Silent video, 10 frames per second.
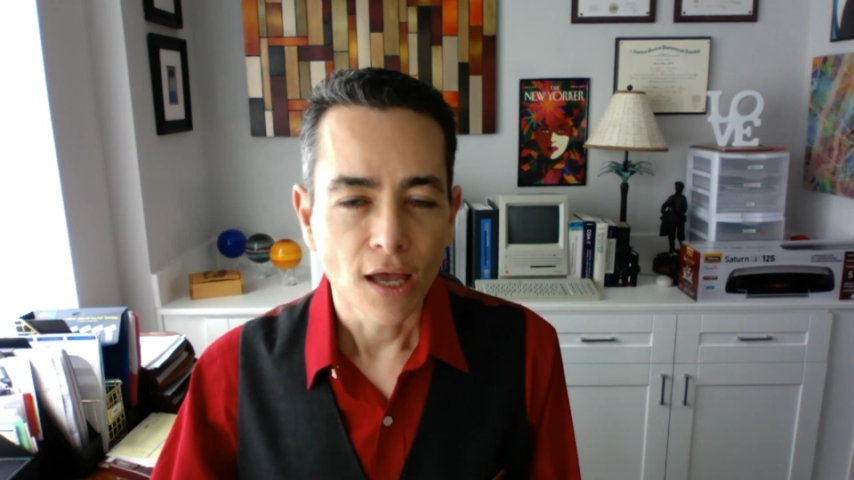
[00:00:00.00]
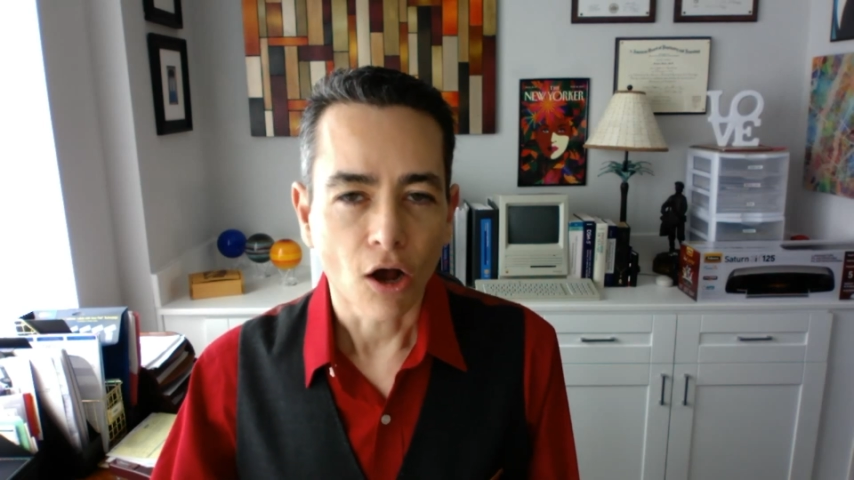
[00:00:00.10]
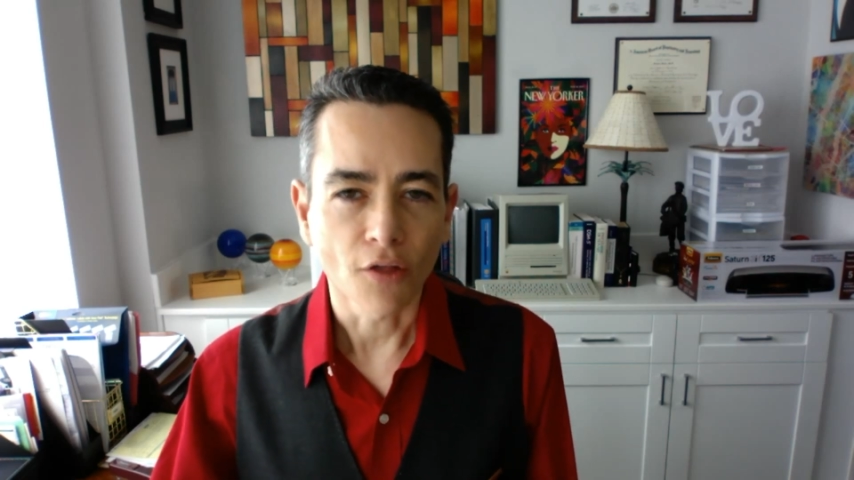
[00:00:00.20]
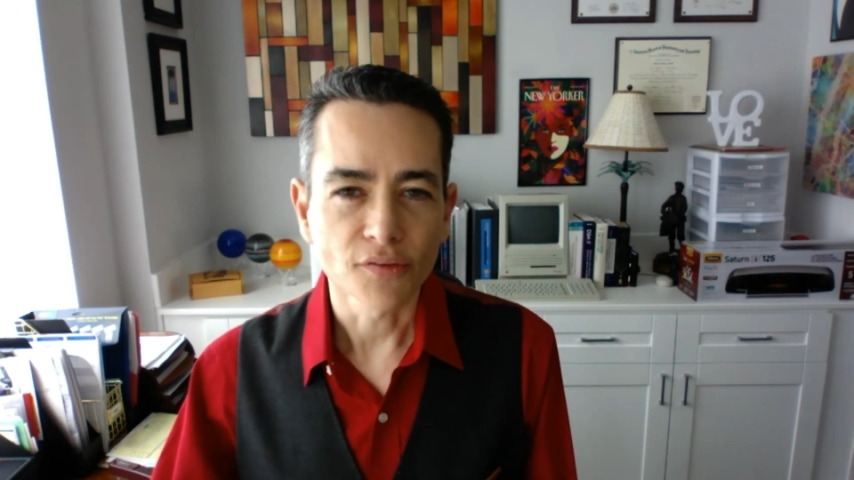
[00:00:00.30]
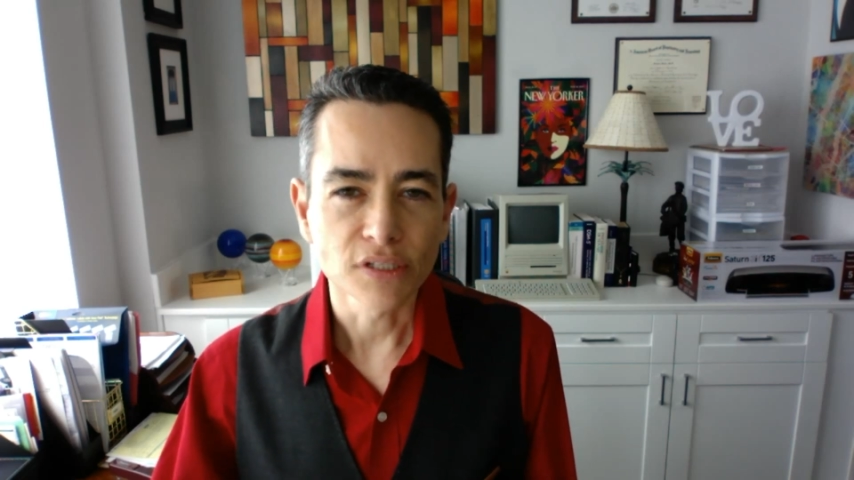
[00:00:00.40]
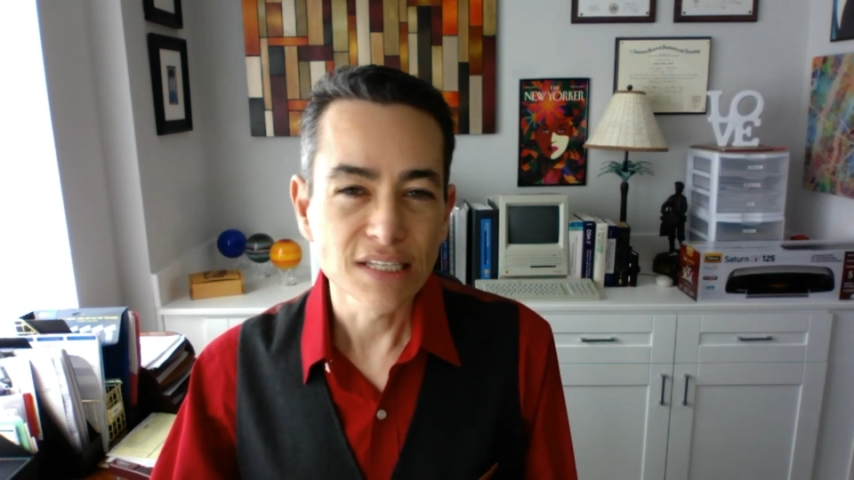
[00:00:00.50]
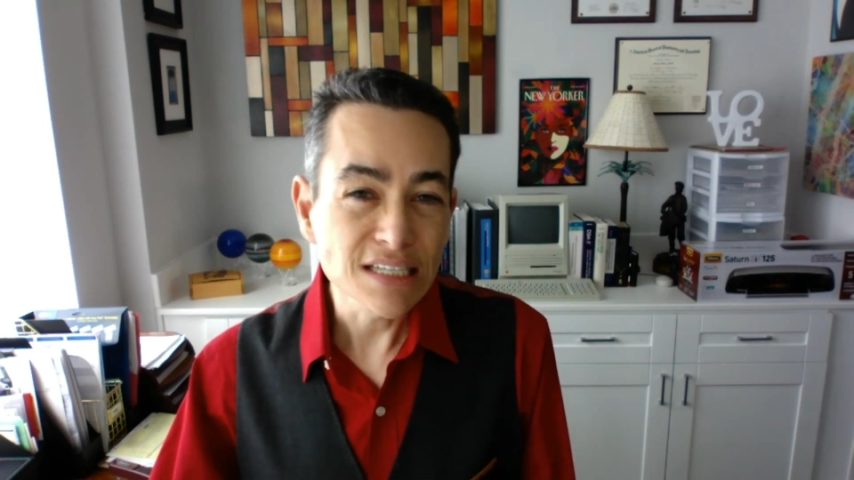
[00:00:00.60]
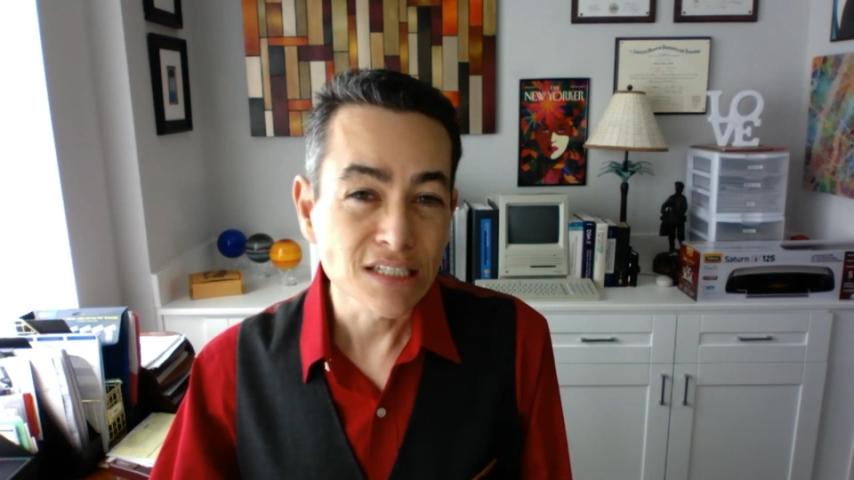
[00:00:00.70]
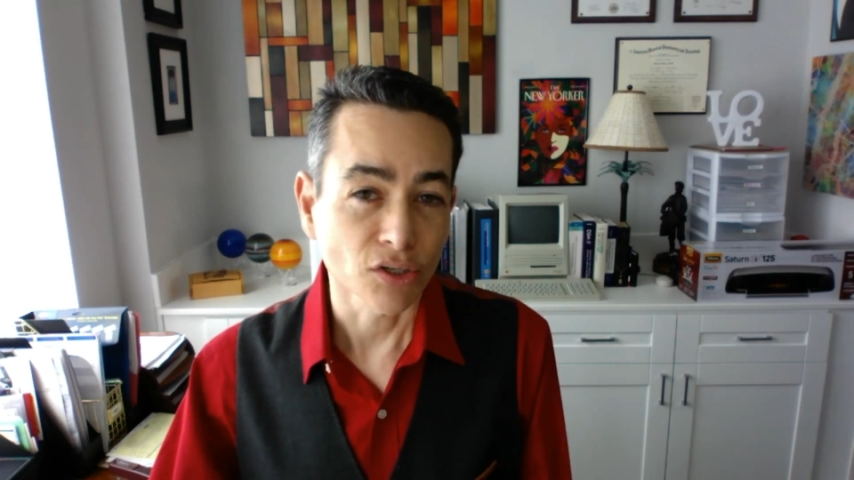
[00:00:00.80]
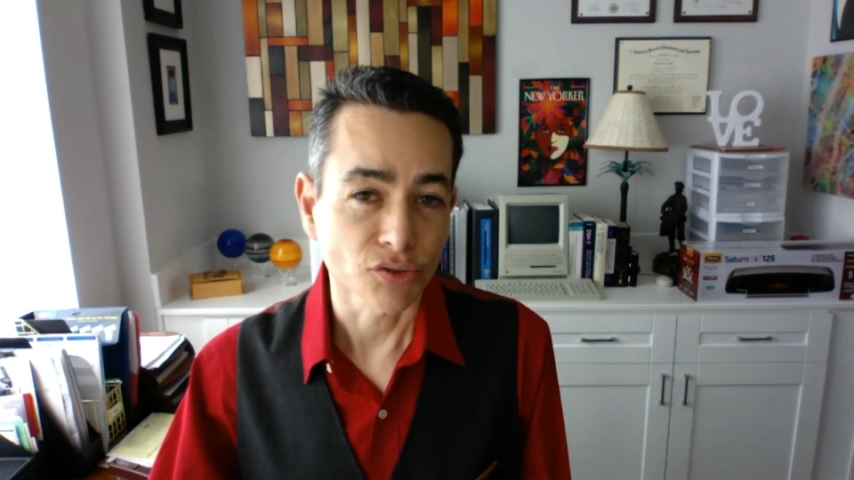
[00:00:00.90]
on
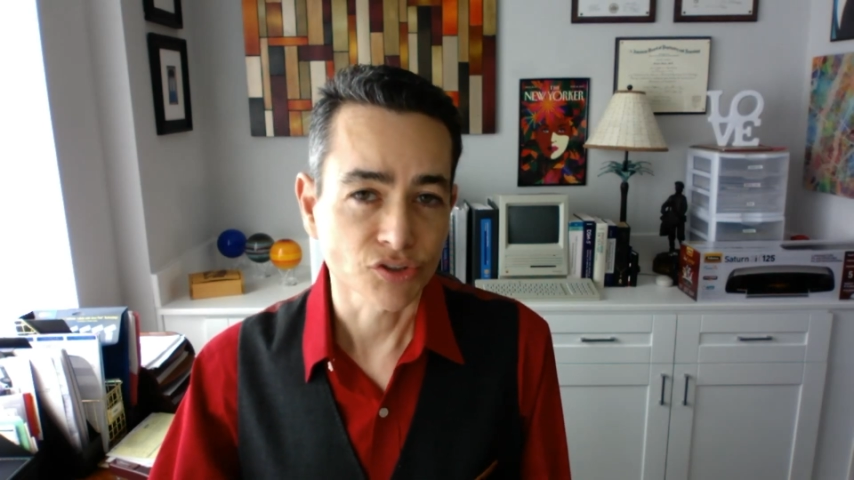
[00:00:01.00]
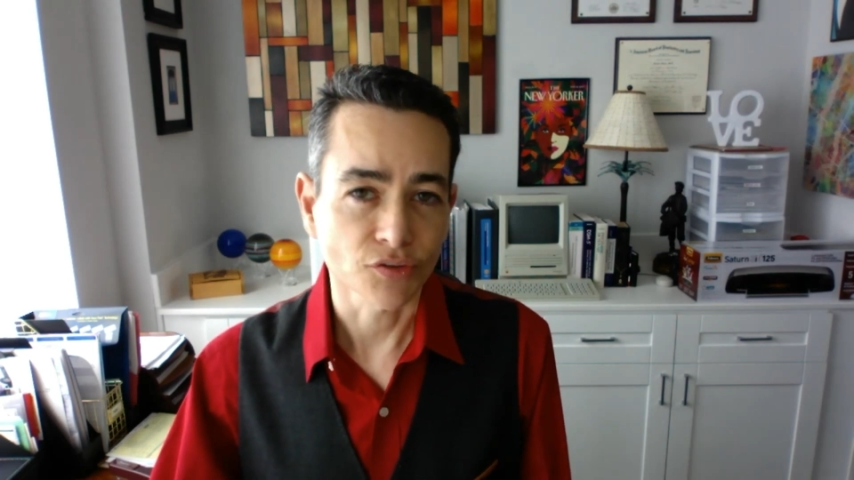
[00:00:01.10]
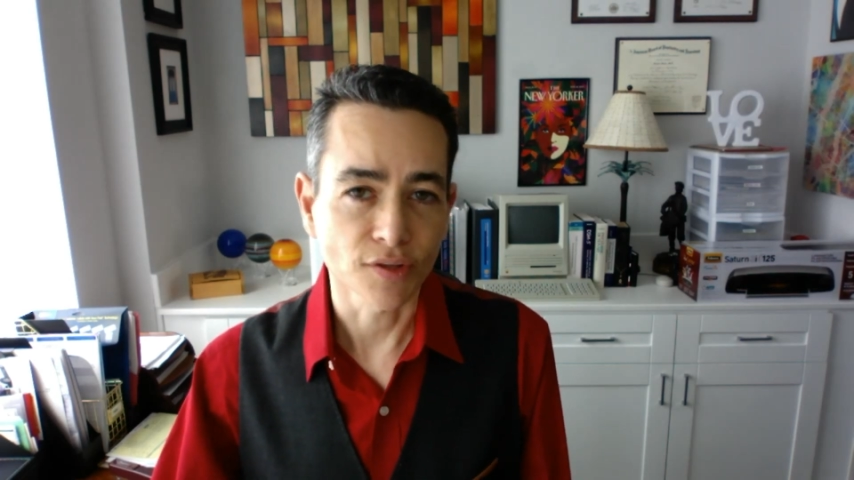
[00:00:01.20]
details